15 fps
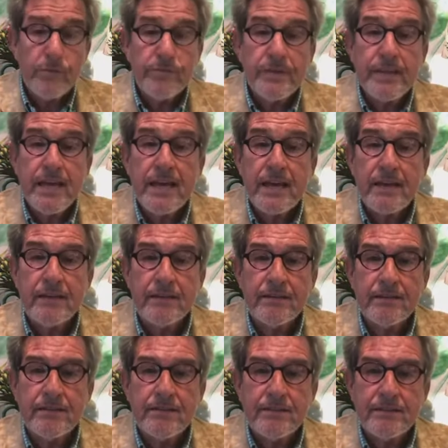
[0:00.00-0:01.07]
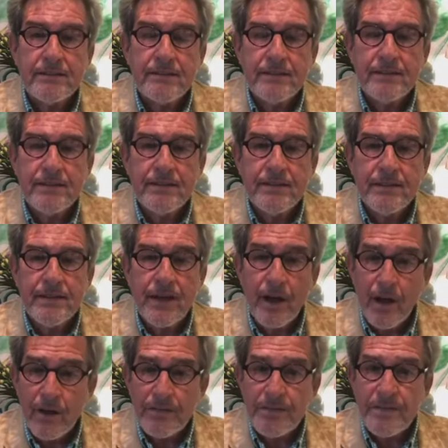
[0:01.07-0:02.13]
over there,
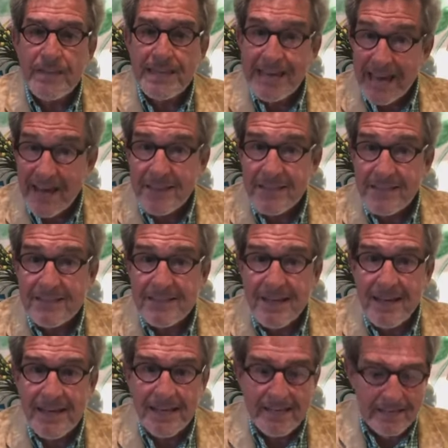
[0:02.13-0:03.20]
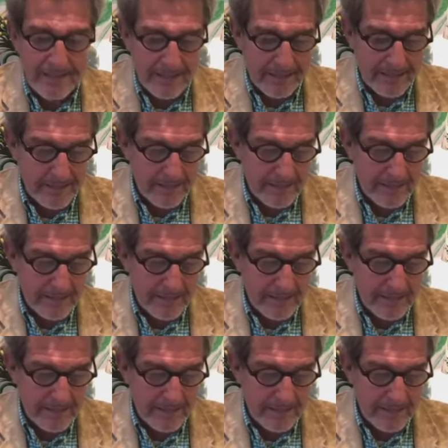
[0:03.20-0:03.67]
on the other side,